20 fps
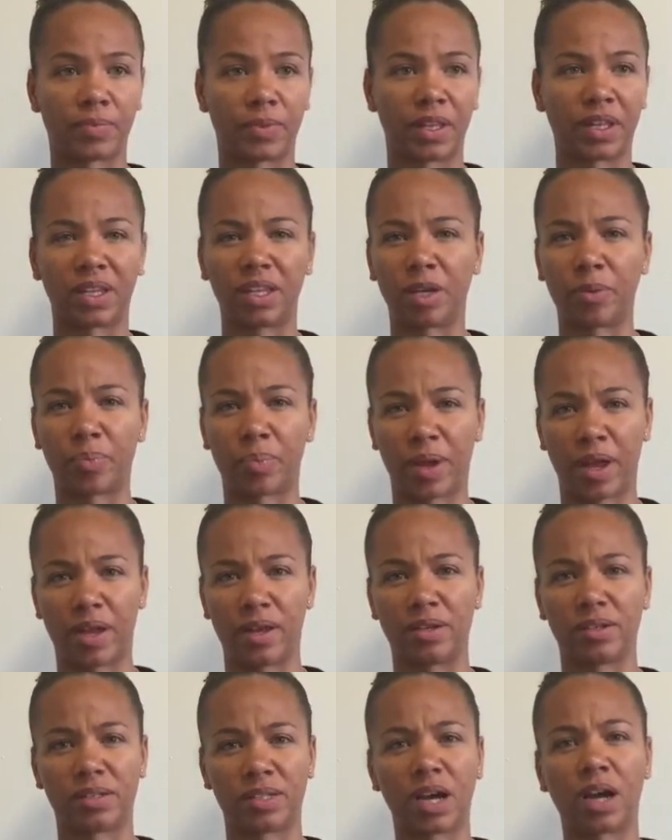the lip
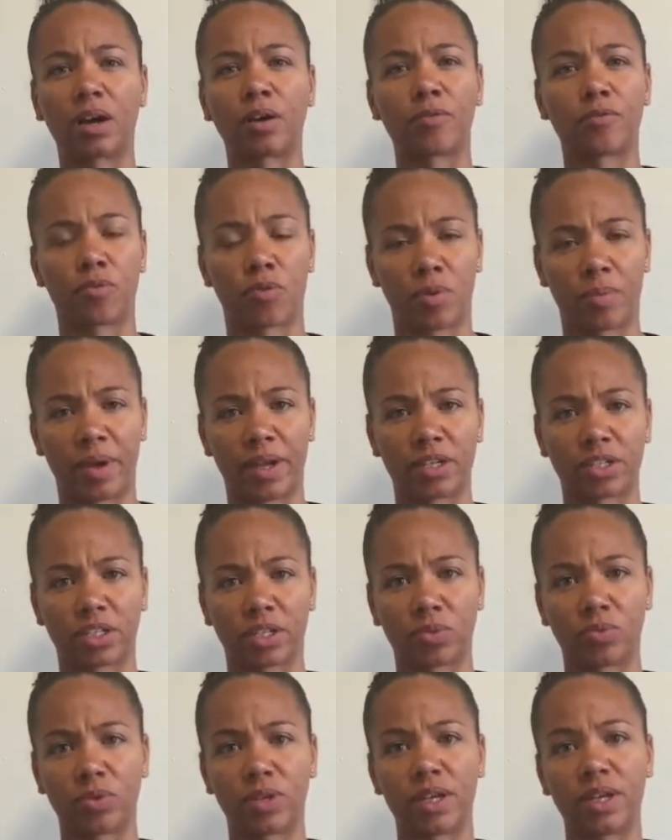and tongue
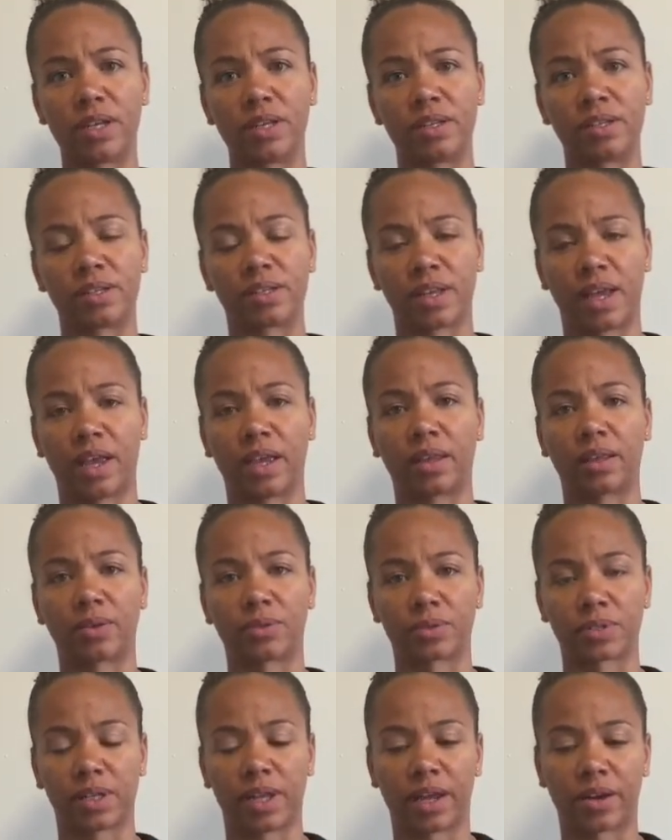formation when he's saying
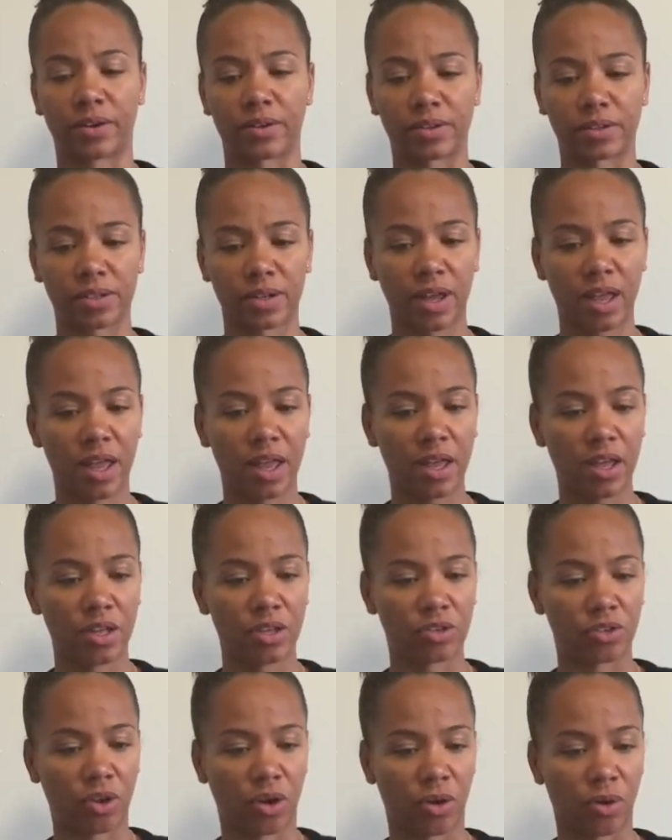those letters.
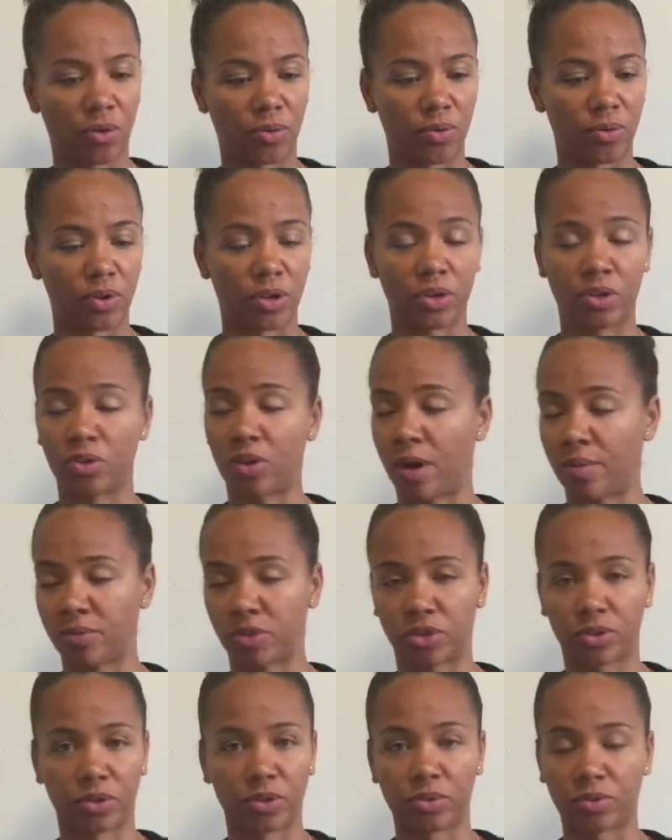So I'm
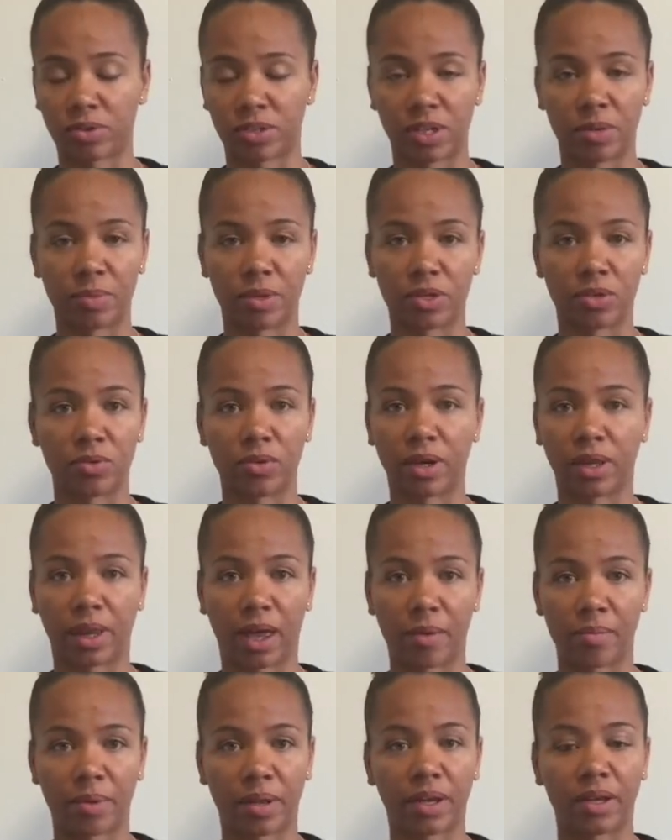sure you'll see me doing
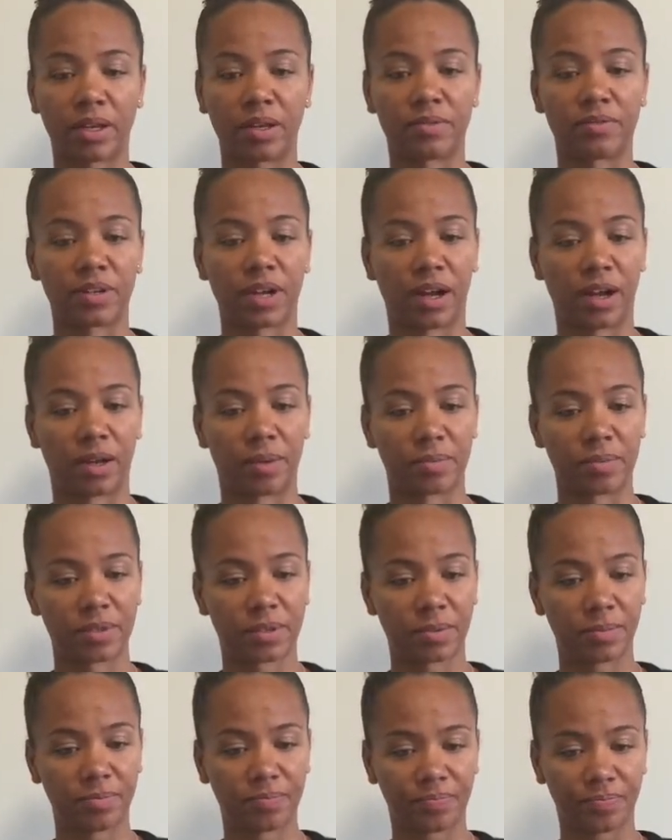that plenty of
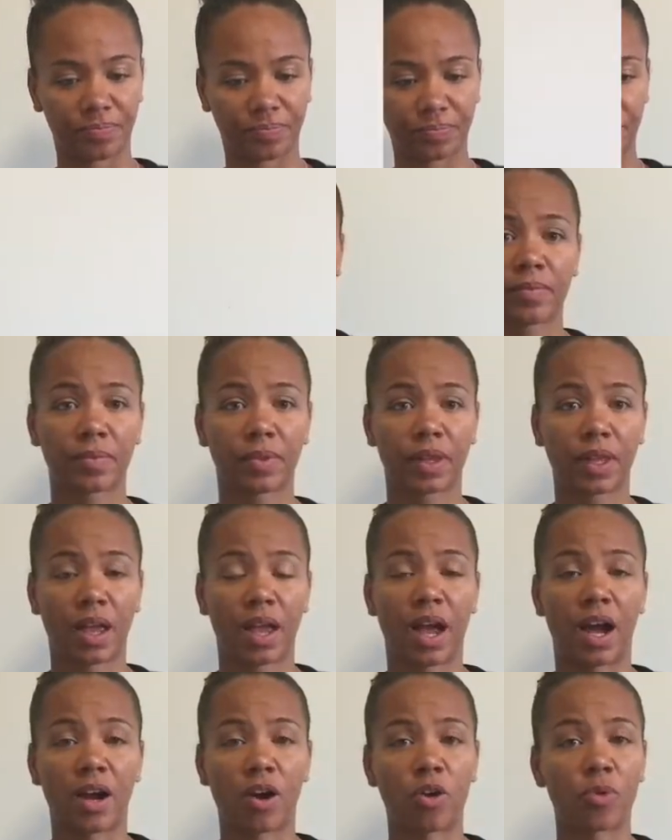times.
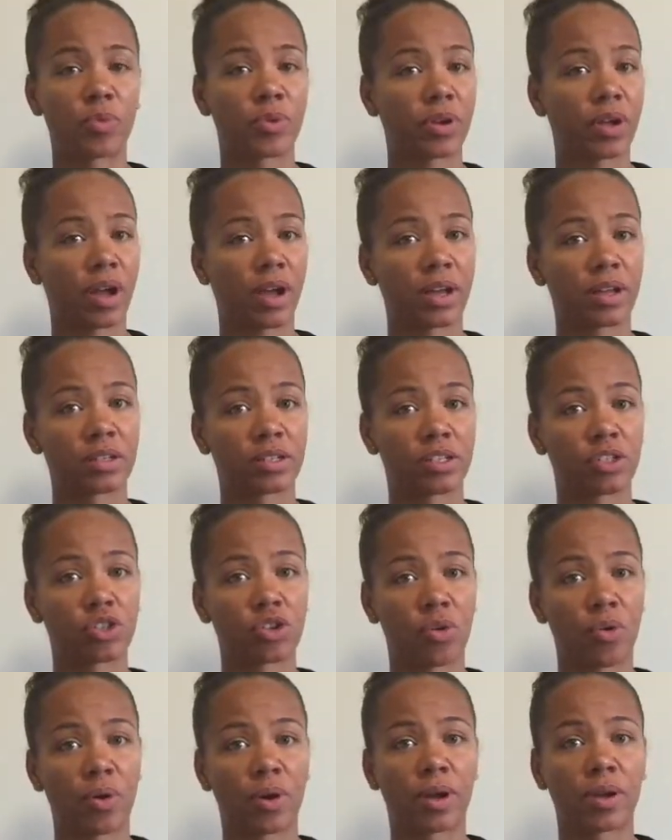I hope you guys
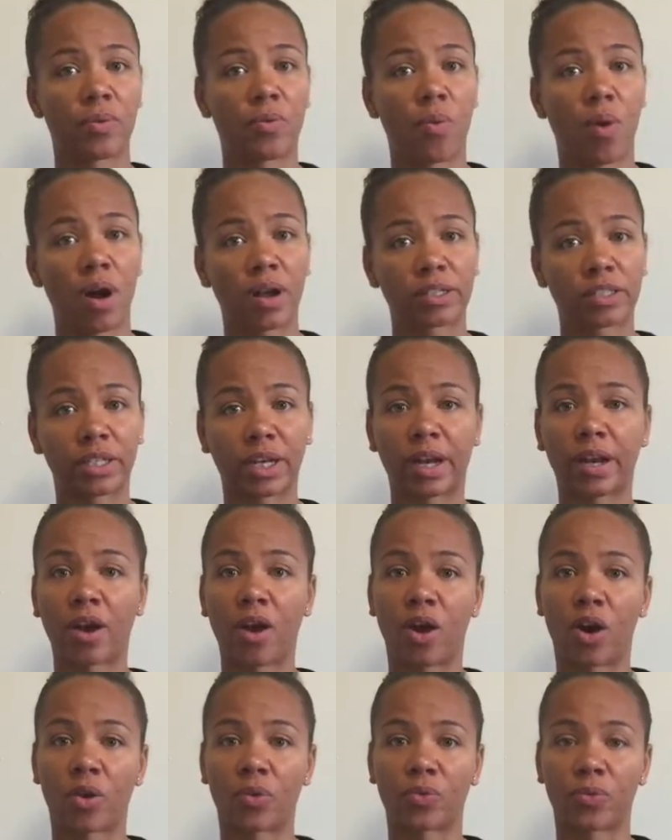enjoy watching
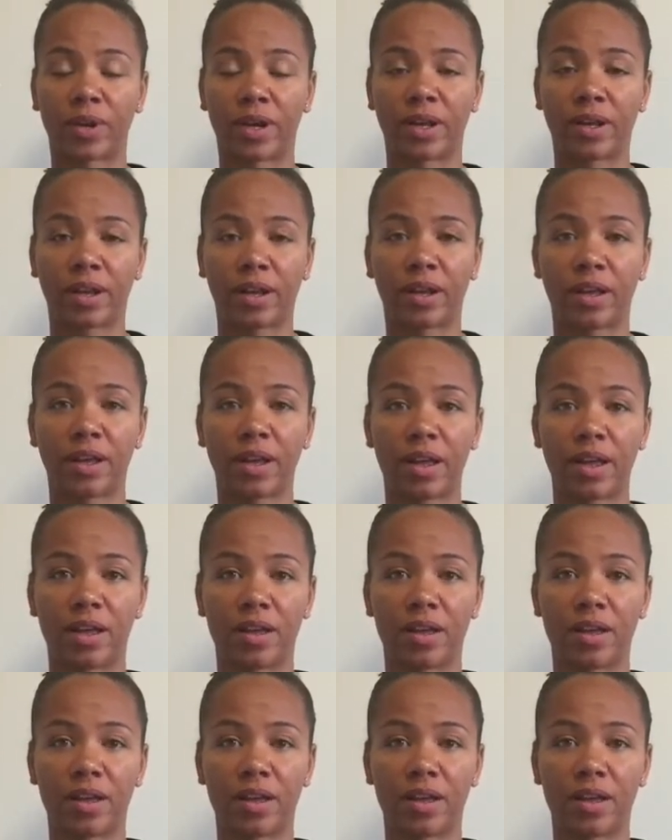our reading.